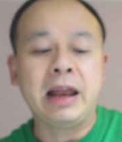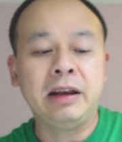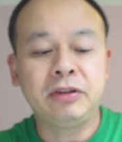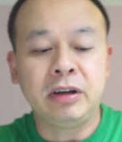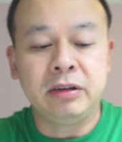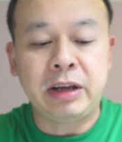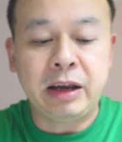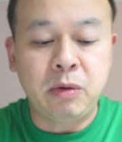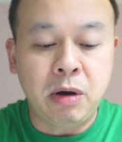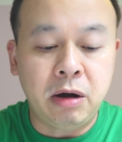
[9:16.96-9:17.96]
and that's going to
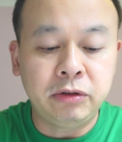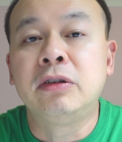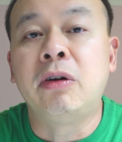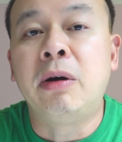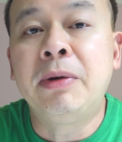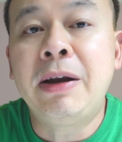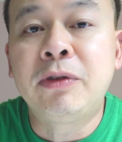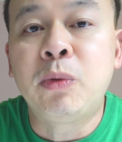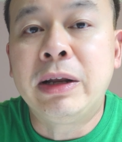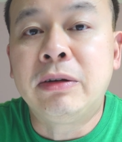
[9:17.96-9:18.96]
take a while so I'm going to have
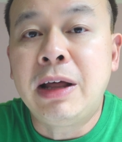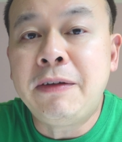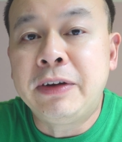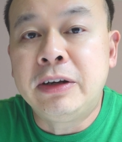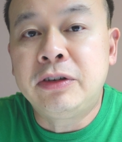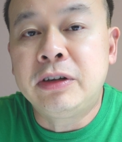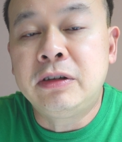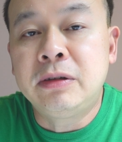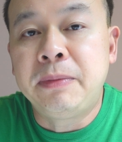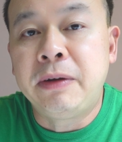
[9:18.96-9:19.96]
to wait till that
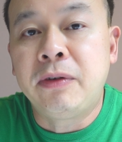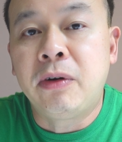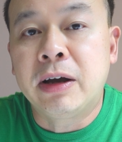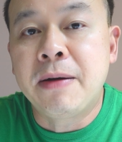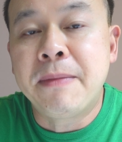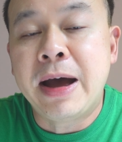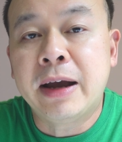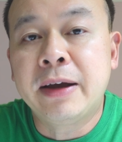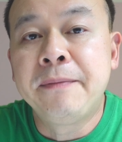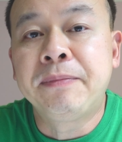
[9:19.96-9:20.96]
finishes before I come
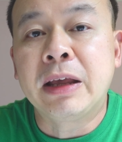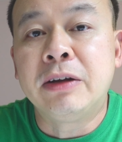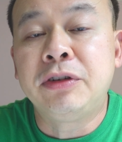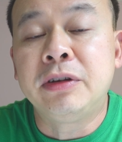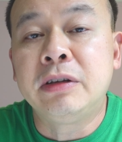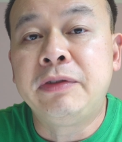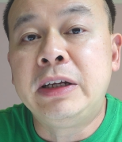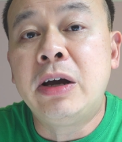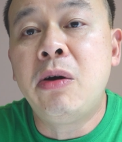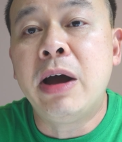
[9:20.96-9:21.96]
back and shoot this
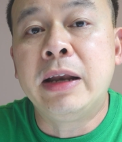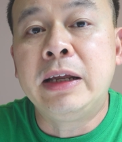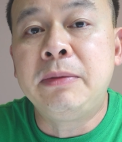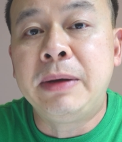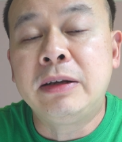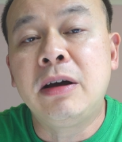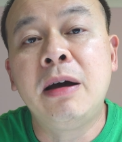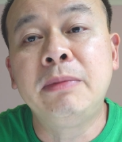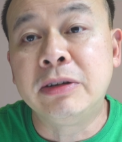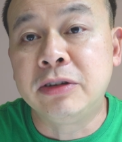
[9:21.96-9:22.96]
video and in the
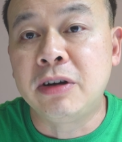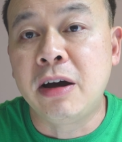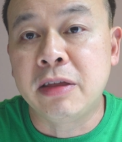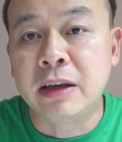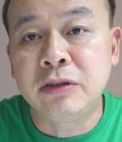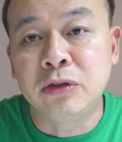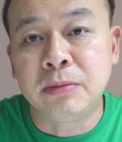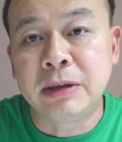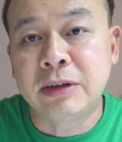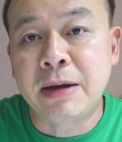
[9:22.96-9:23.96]
meantime there's a giant
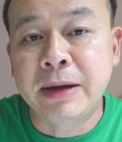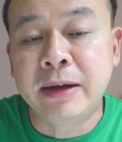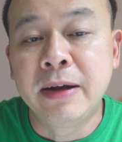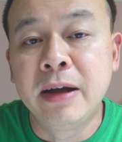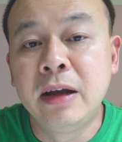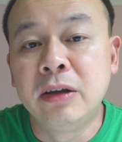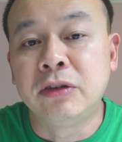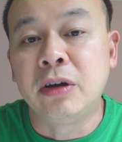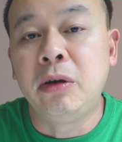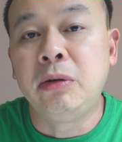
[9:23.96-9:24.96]
thunderstorm that's coming
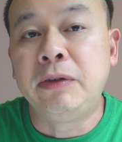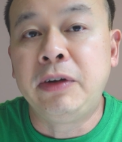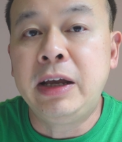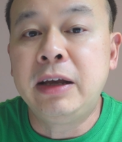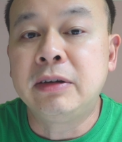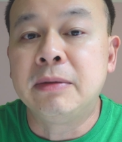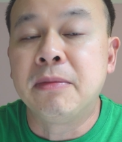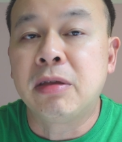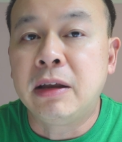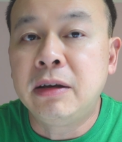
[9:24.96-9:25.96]
so if you hear
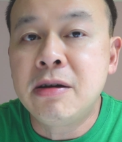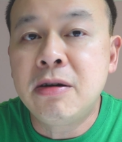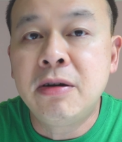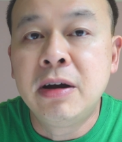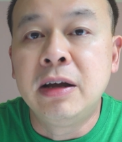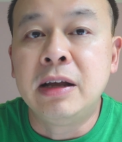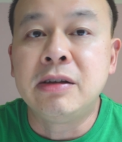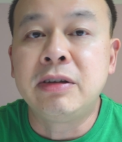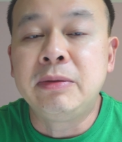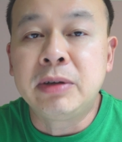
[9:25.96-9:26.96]
some thunder, you
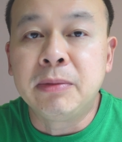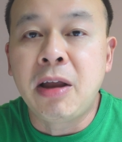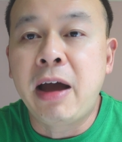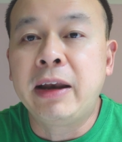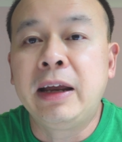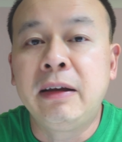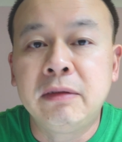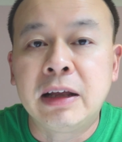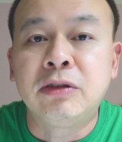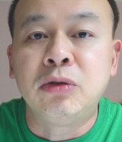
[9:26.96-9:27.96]
see some lightning,
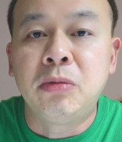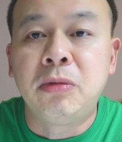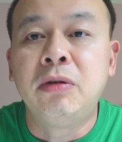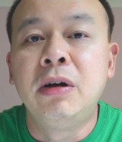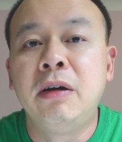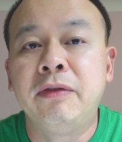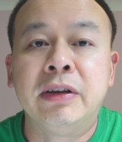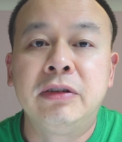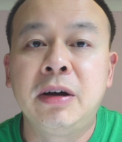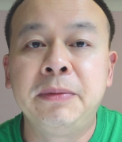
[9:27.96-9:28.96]
that's normal for
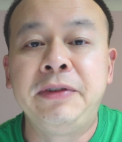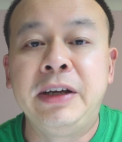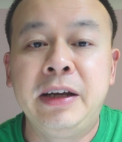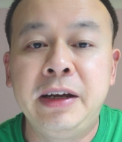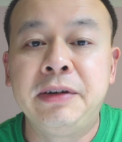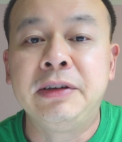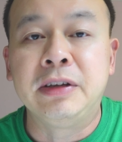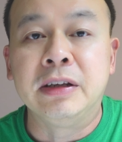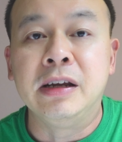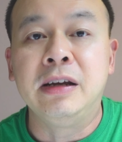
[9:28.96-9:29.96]
this time of year here in
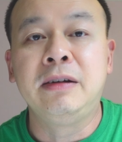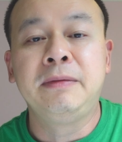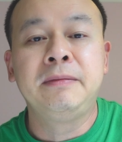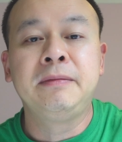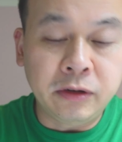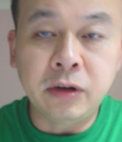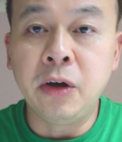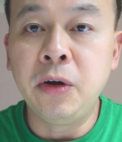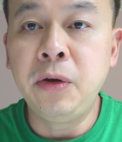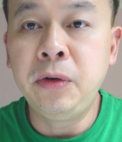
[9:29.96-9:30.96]
Sydney.
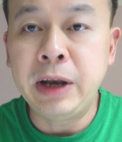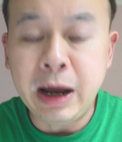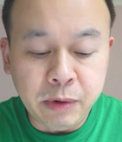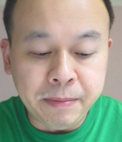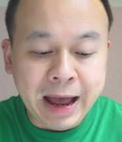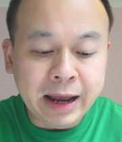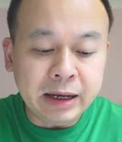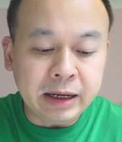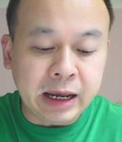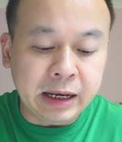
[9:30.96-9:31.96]
So now we're back
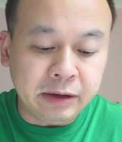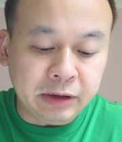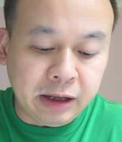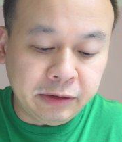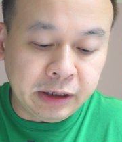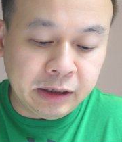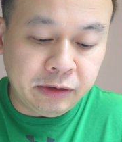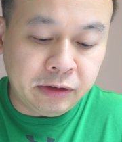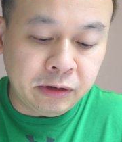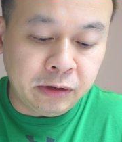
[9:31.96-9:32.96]
and it's asking
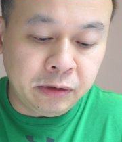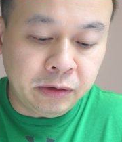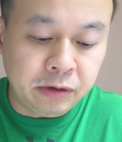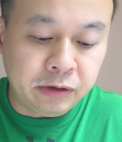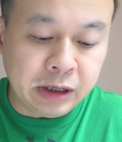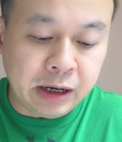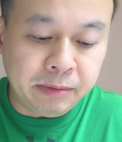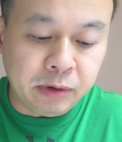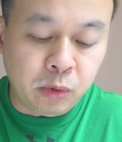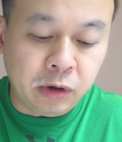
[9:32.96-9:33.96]
us to set
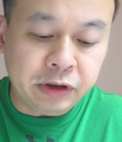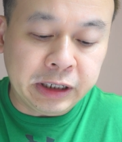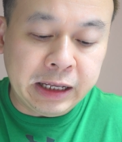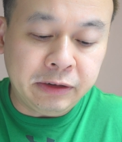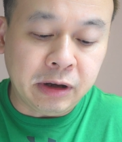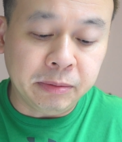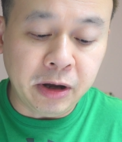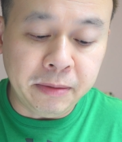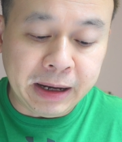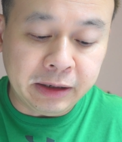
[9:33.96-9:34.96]
up the watch again. So I'm
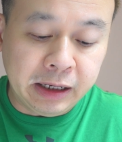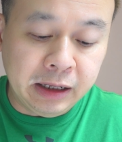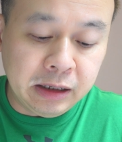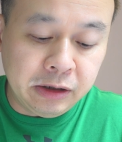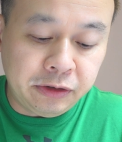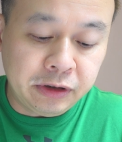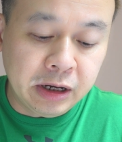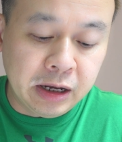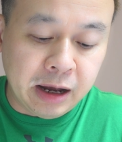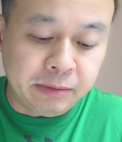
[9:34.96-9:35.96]
going back to English.
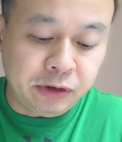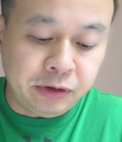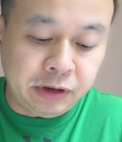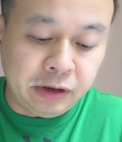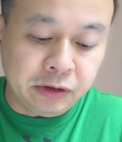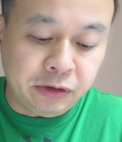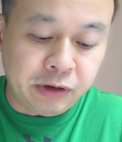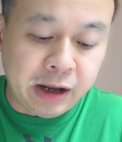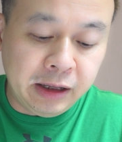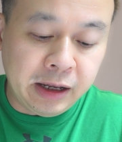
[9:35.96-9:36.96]
I'm choosing
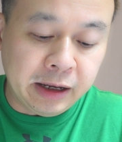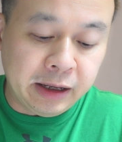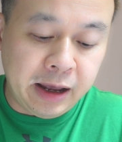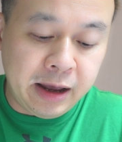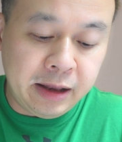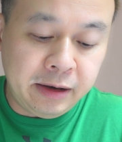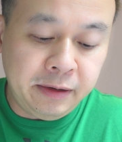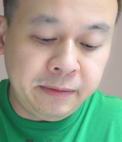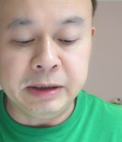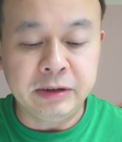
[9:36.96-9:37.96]
Australia
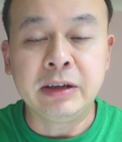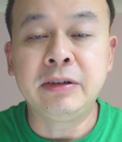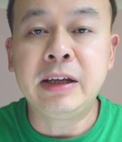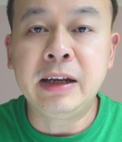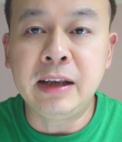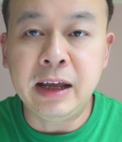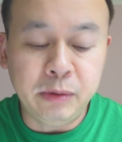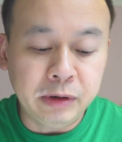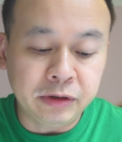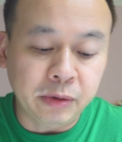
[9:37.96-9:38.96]
again. It says setting
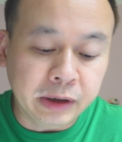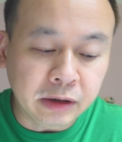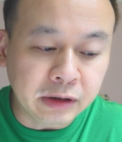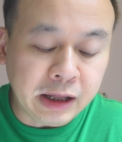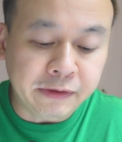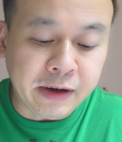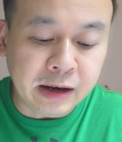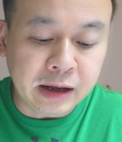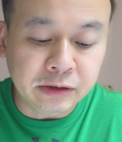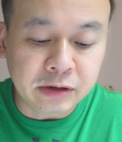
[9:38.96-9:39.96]
language. So we got to that far
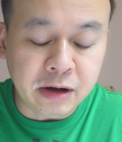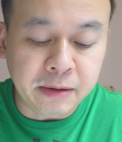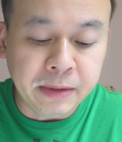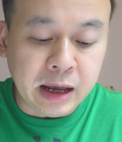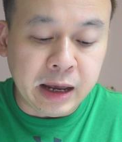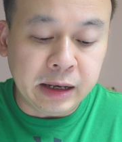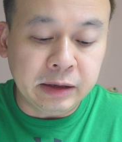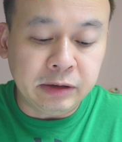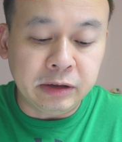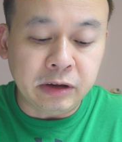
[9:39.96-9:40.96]
last time and it
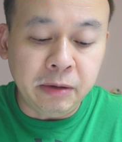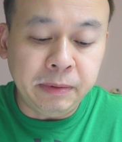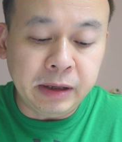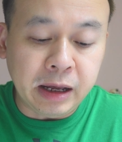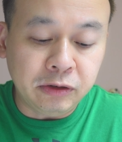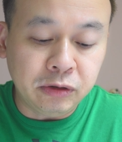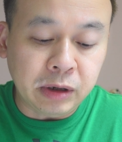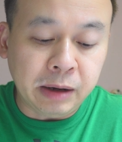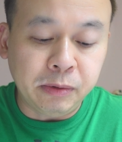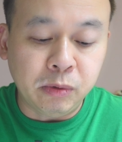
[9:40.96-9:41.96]
says open the
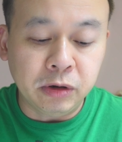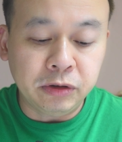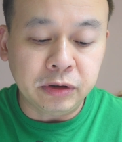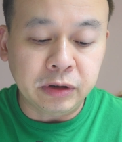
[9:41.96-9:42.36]
Apple watch